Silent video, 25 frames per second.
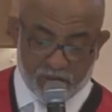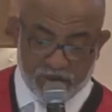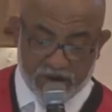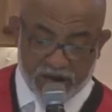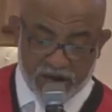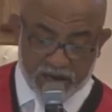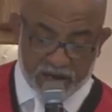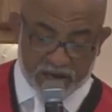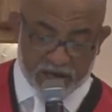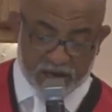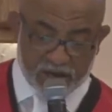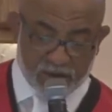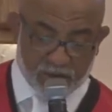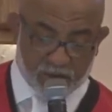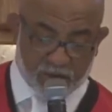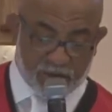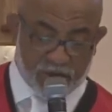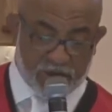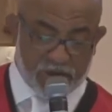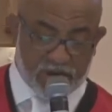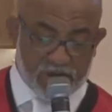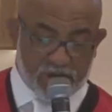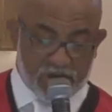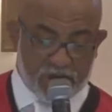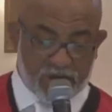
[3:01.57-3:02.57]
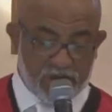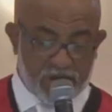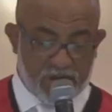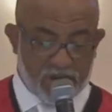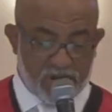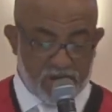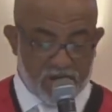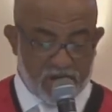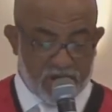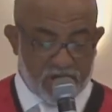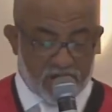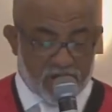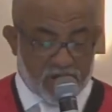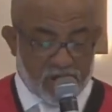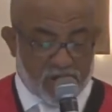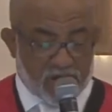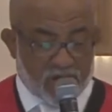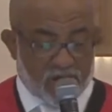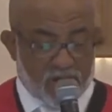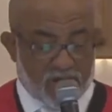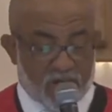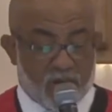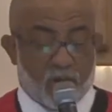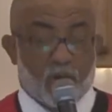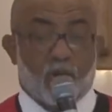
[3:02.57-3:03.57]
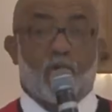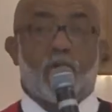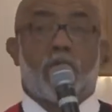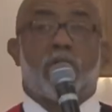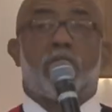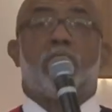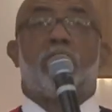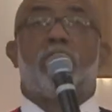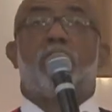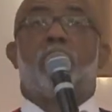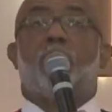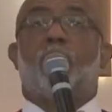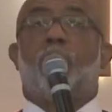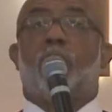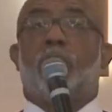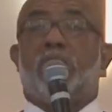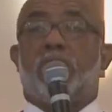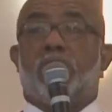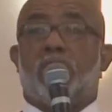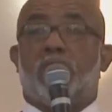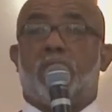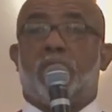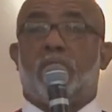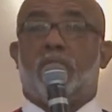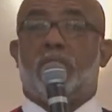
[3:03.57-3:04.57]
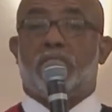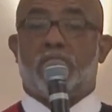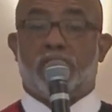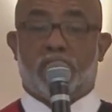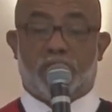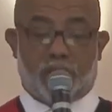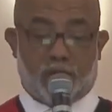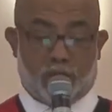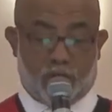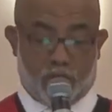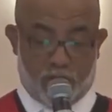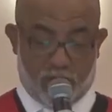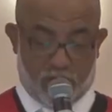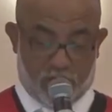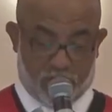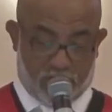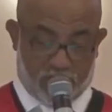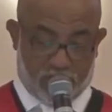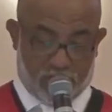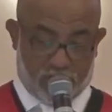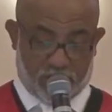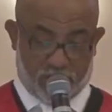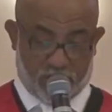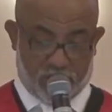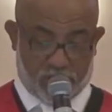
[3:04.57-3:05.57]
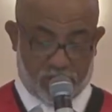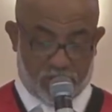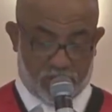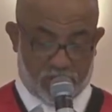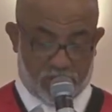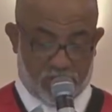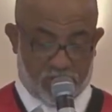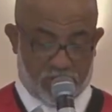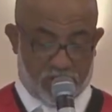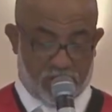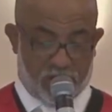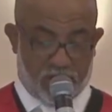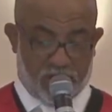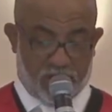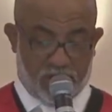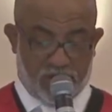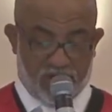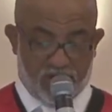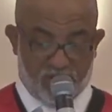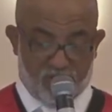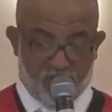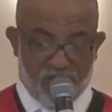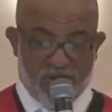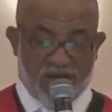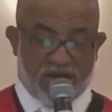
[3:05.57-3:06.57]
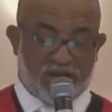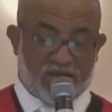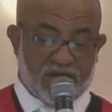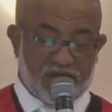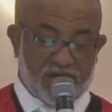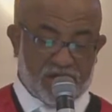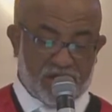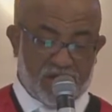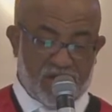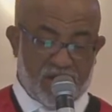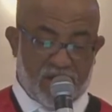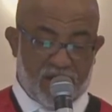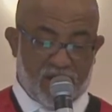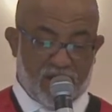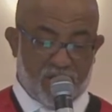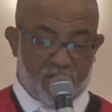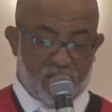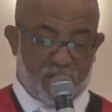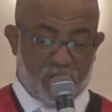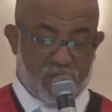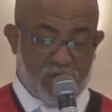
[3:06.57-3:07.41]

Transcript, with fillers: pastor's preaching will the real church message them?